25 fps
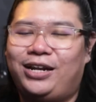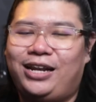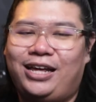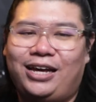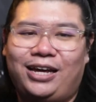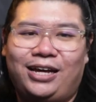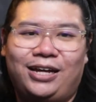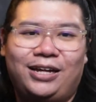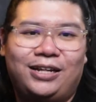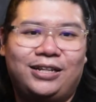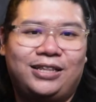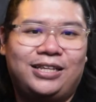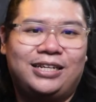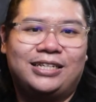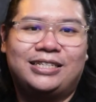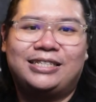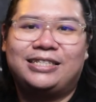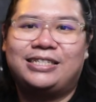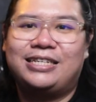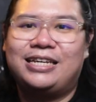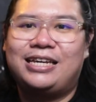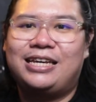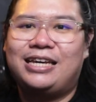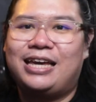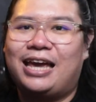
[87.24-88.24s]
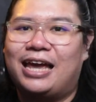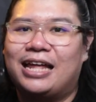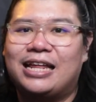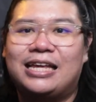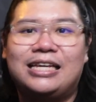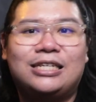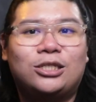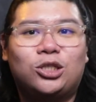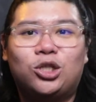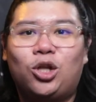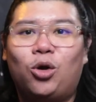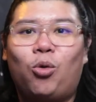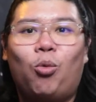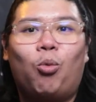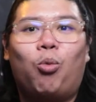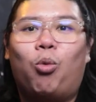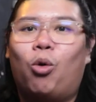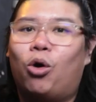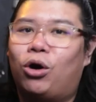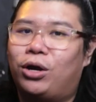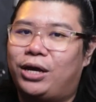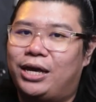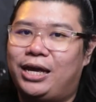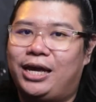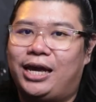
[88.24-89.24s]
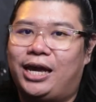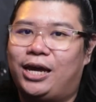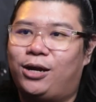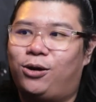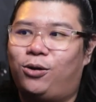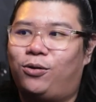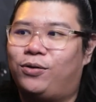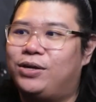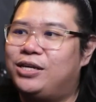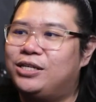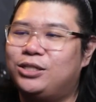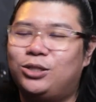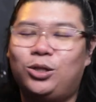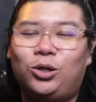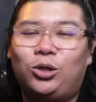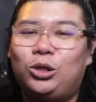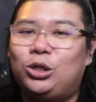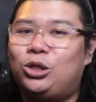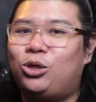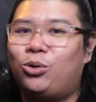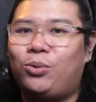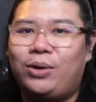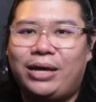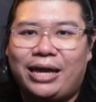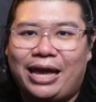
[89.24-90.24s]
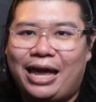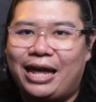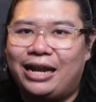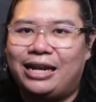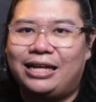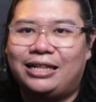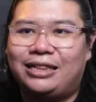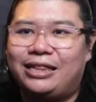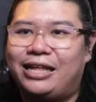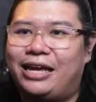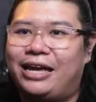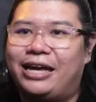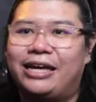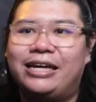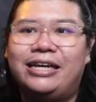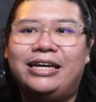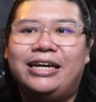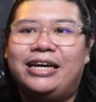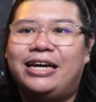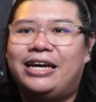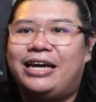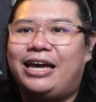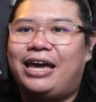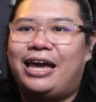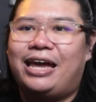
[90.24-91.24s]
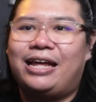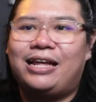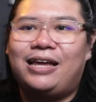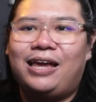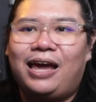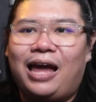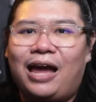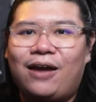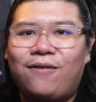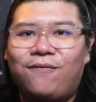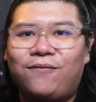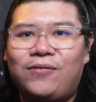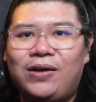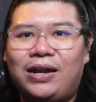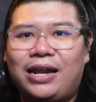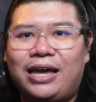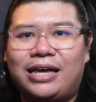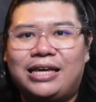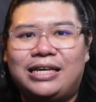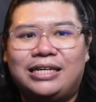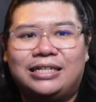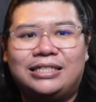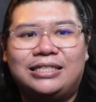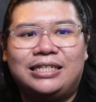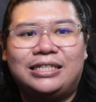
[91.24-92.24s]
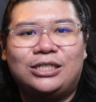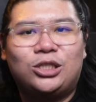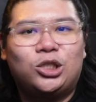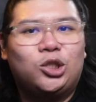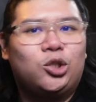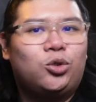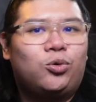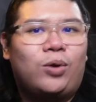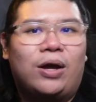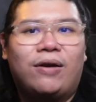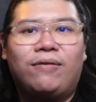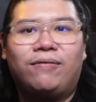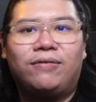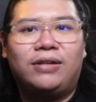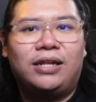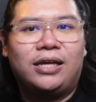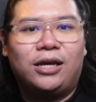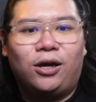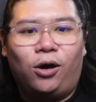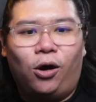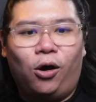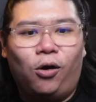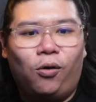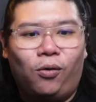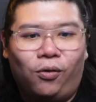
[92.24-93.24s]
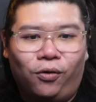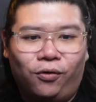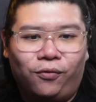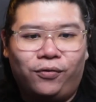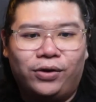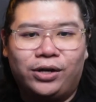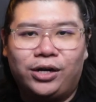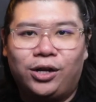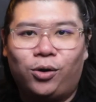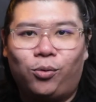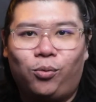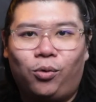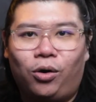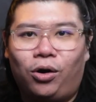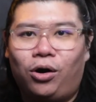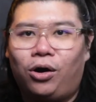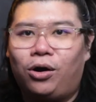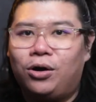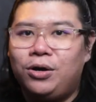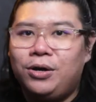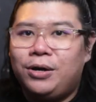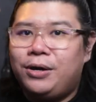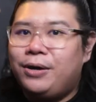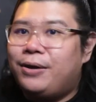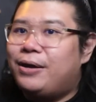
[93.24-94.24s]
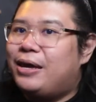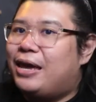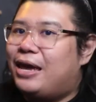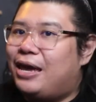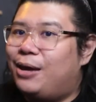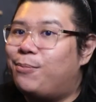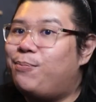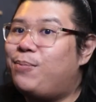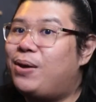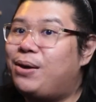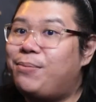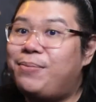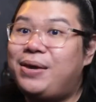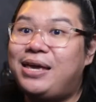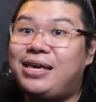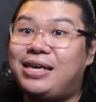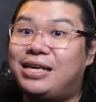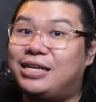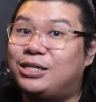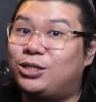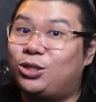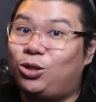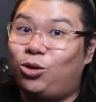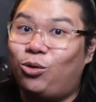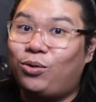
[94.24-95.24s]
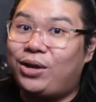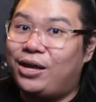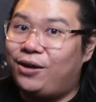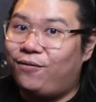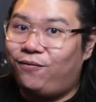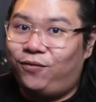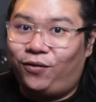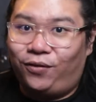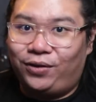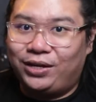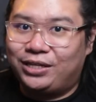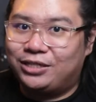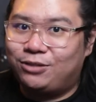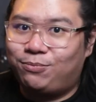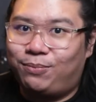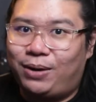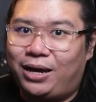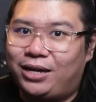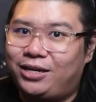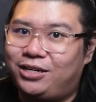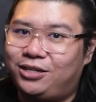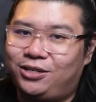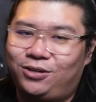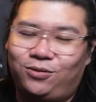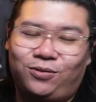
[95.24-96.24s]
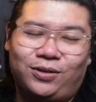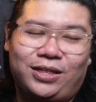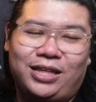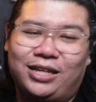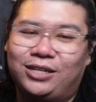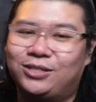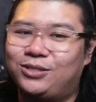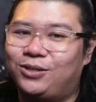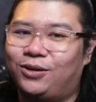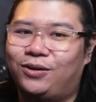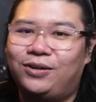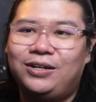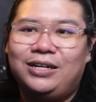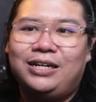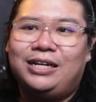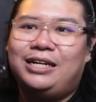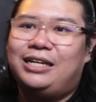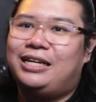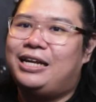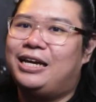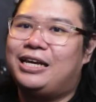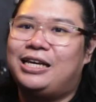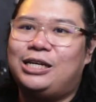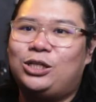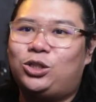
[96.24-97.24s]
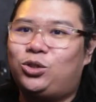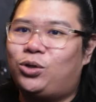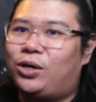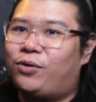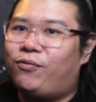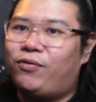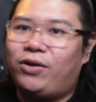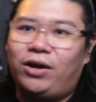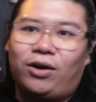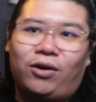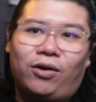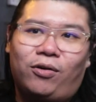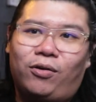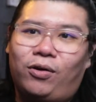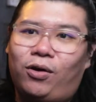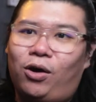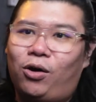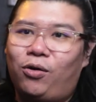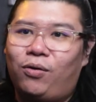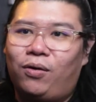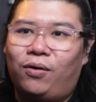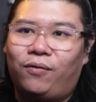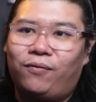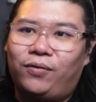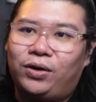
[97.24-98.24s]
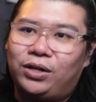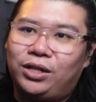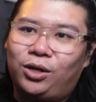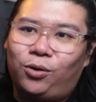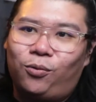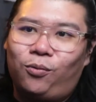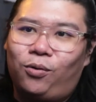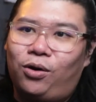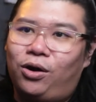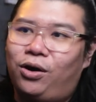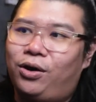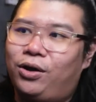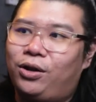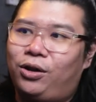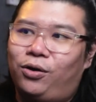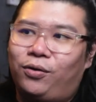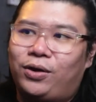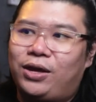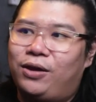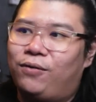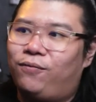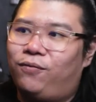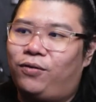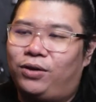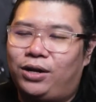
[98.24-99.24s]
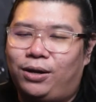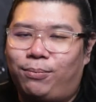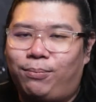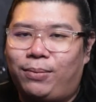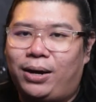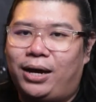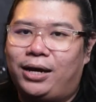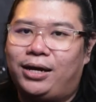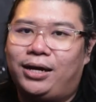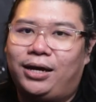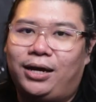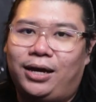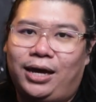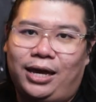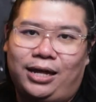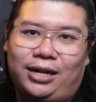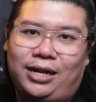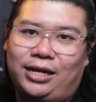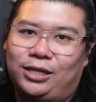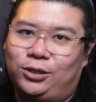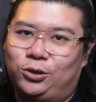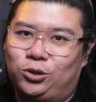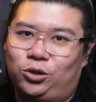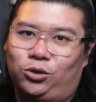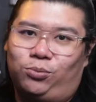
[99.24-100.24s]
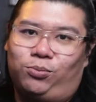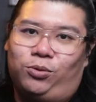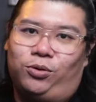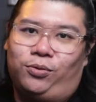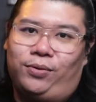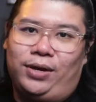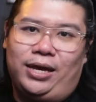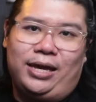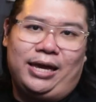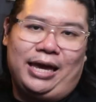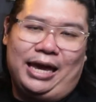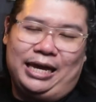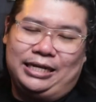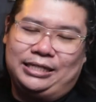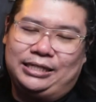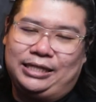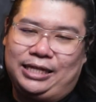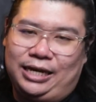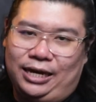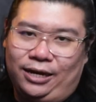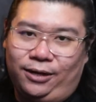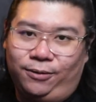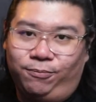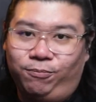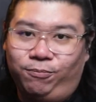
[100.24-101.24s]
the sea, and he's not walking at all, he's not doing anything, and I felt like he's just traveling all over the world, and maybe he's looking for his mother. Okay, so like he traveled all over the world looking for the mother, and then Sumori actually